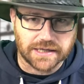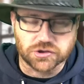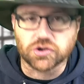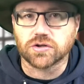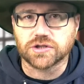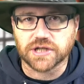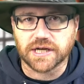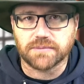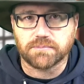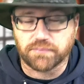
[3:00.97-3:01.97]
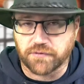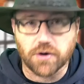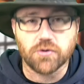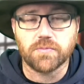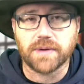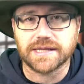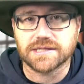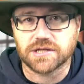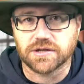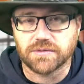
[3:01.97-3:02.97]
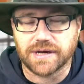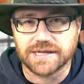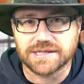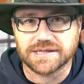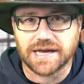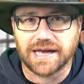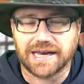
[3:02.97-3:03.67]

Georgia probe into his